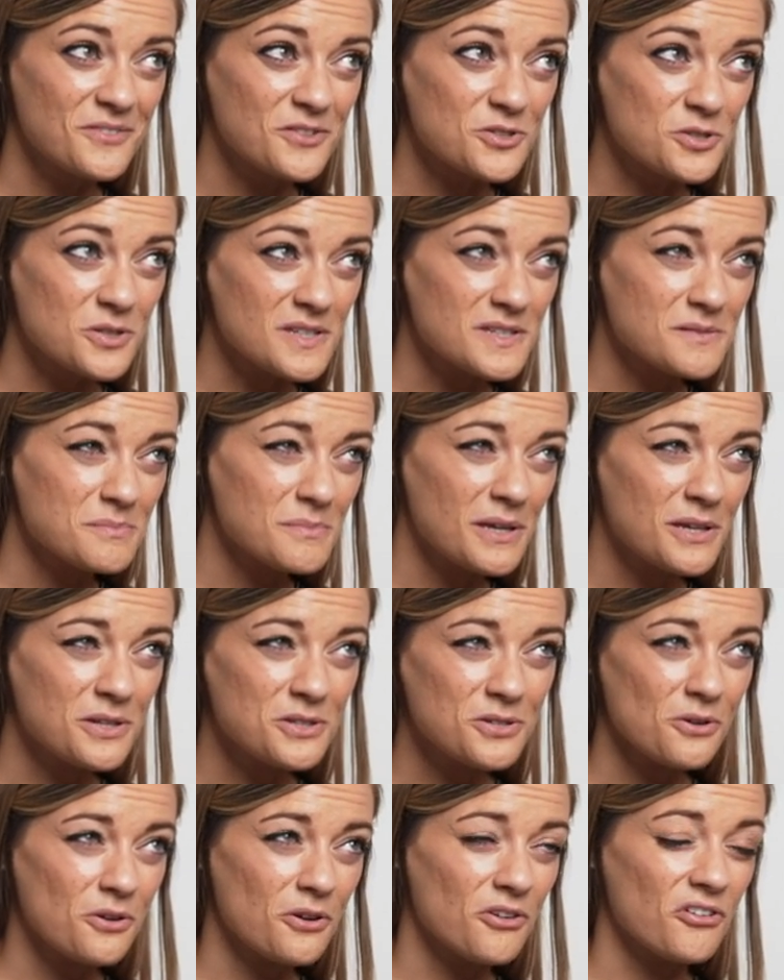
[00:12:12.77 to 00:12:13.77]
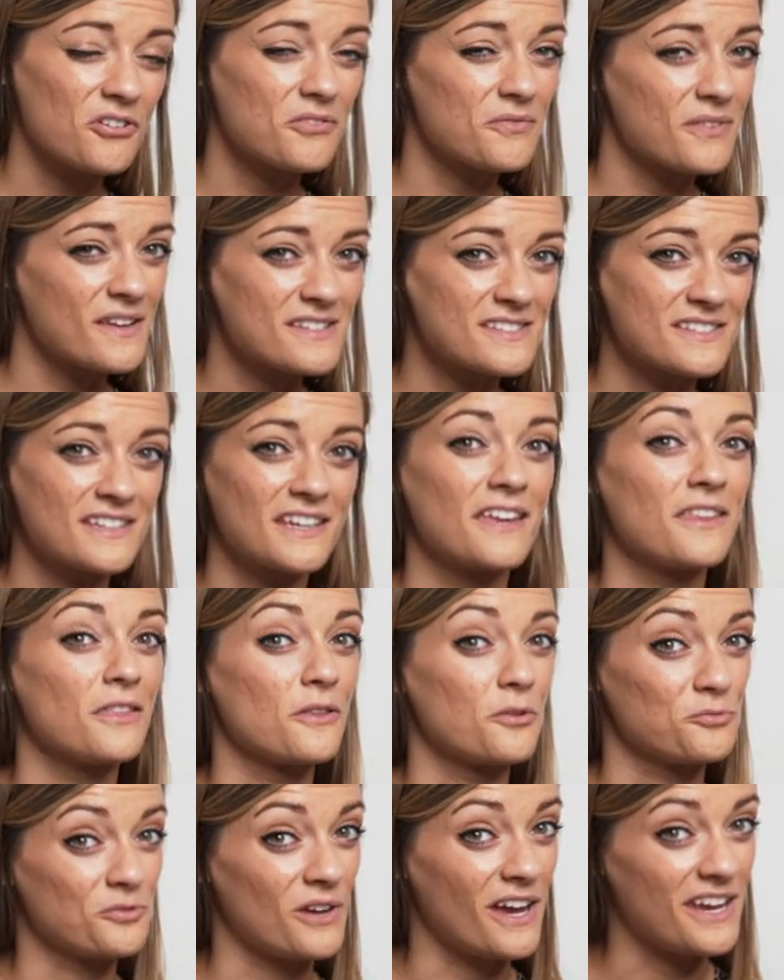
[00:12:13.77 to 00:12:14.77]
just make sure you're investing in
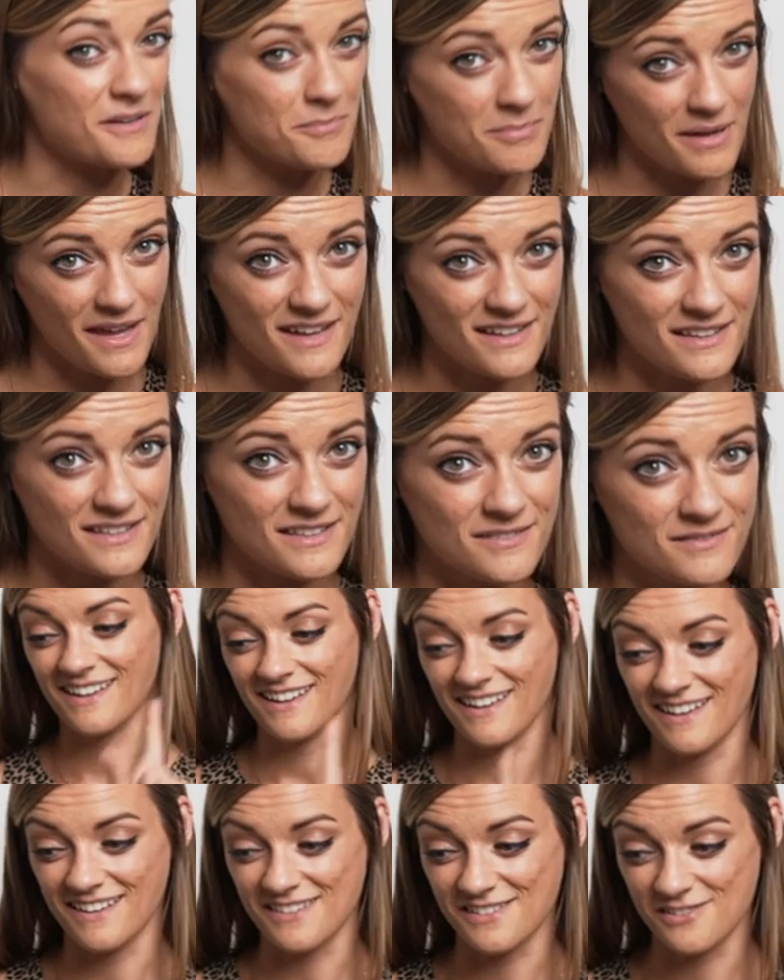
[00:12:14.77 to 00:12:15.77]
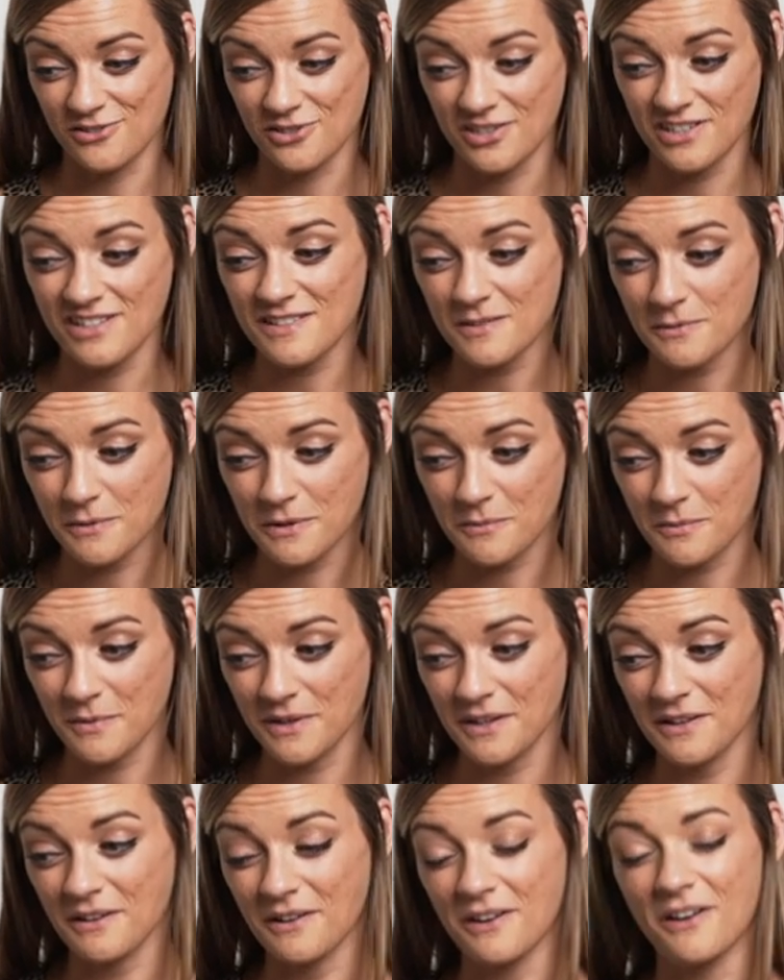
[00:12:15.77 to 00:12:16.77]
the right pet, because she's what
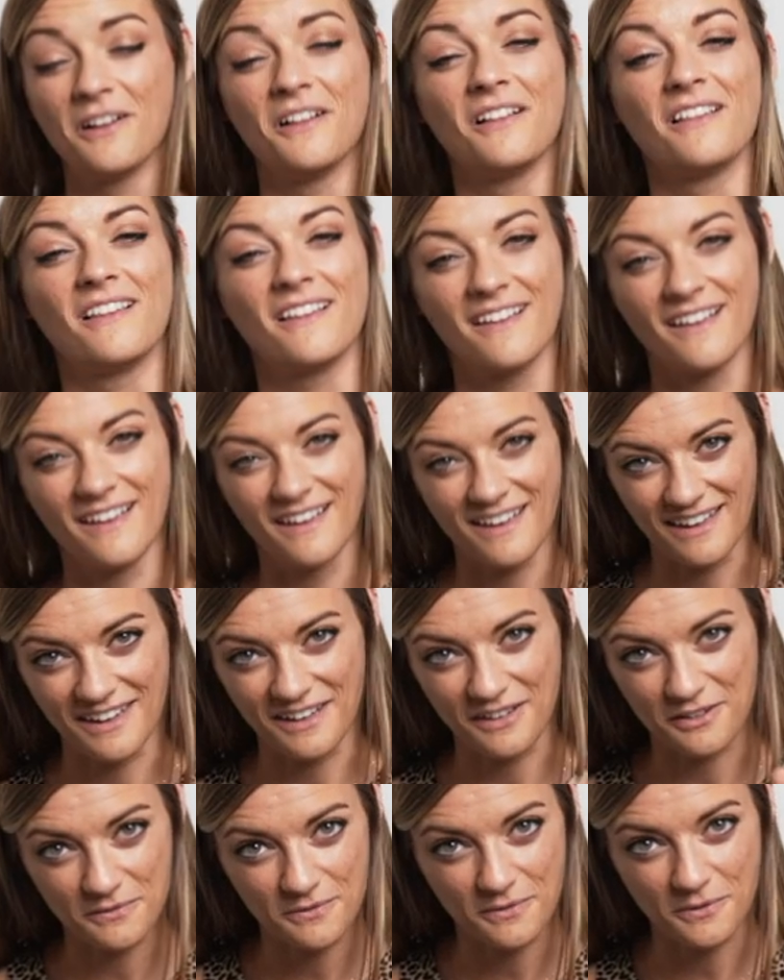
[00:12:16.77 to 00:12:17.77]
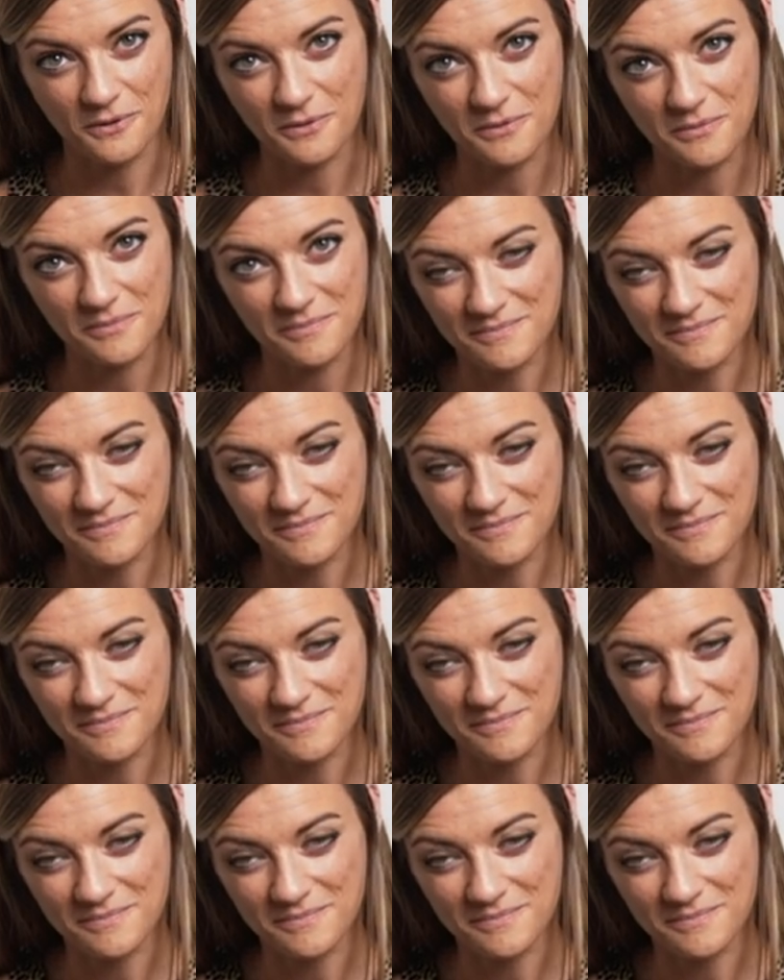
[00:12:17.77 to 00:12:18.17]
we call a handful.